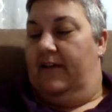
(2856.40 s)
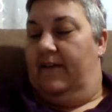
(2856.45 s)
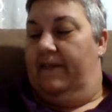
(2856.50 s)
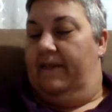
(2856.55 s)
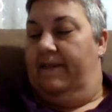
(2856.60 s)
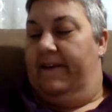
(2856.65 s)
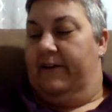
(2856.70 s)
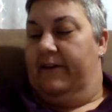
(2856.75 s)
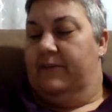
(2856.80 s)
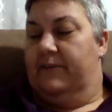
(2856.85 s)

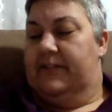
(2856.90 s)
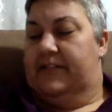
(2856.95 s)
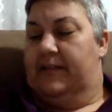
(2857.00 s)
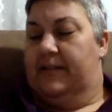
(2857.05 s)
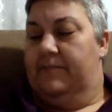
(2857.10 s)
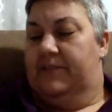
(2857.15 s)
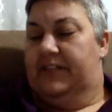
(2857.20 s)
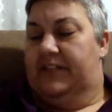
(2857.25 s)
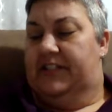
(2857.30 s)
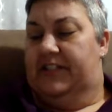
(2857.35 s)
there was
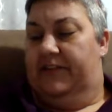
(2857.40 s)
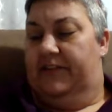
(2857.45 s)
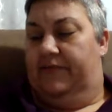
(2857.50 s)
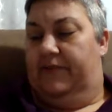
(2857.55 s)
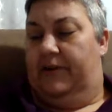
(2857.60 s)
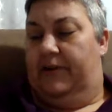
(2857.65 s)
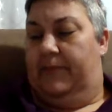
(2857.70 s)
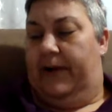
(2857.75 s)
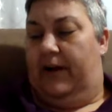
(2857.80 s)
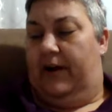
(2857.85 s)
something
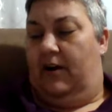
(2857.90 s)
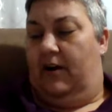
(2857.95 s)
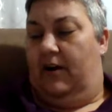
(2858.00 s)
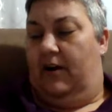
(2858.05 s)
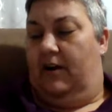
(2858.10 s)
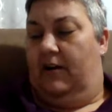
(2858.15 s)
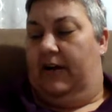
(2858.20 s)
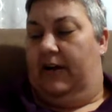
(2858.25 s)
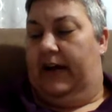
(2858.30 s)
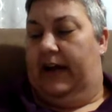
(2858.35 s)
different about
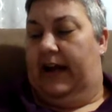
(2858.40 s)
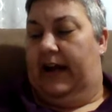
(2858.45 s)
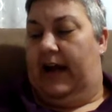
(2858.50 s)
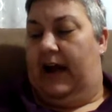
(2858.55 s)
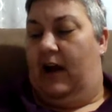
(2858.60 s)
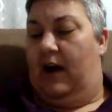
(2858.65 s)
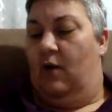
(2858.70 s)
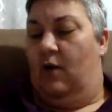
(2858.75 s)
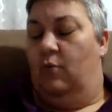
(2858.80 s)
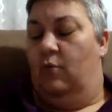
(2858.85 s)
her, and
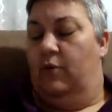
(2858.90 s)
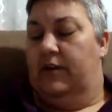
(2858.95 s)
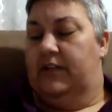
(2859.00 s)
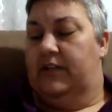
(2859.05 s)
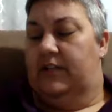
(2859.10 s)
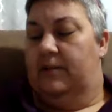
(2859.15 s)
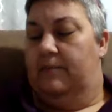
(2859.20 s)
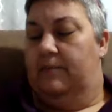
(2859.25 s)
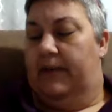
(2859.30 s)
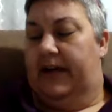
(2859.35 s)
I wanted
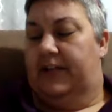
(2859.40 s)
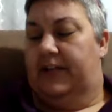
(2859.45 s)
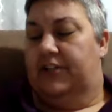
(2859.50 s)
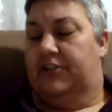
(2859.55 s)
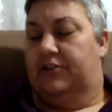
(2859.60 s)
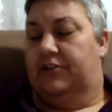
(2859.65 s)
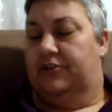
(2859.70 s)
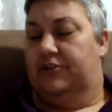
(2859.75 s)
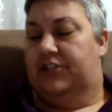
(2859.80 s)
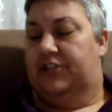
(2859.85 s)
to make
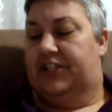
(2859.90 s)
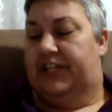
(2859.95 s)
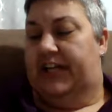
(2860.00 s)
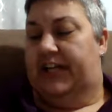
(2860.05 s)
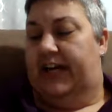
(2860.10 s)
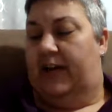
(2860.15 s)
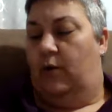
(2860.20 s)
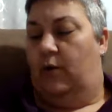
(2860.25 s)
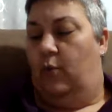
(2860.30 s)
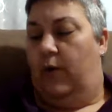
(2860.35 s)
sure she
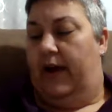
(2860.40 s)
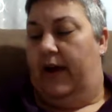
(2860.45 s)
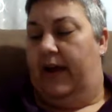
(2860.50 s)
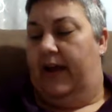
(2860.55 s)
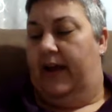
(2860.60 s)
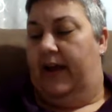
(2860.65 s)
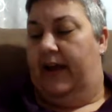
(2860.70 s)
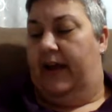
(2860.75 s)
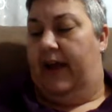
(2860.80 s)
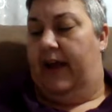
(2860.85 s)
had a
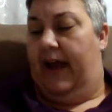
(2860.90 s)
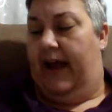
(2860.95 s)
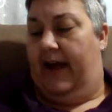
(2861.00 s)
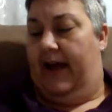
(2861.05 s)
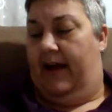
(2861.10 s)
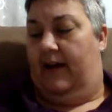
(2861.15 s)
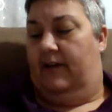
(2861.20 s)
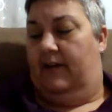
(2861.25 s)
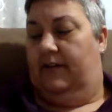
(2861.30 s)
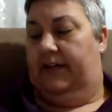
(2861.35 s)
way
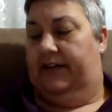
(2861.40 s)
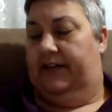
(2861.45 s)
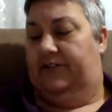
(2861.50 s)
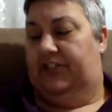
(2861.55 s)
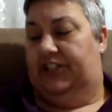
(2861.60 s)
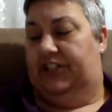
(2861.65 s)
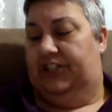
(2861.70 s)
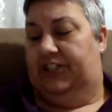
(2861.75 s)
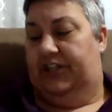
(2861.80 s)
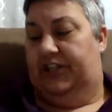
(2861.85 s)
out if
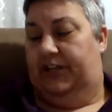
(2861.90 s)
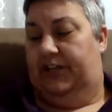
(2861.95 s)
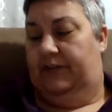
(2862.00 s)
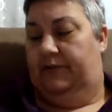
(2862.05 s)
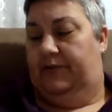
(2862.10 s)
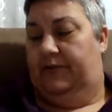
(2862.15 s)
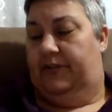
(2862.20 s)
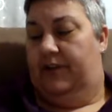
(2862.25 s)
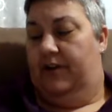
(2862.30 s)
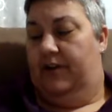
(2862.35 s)
she
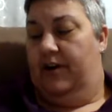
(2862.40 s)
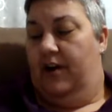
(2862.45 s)
chose.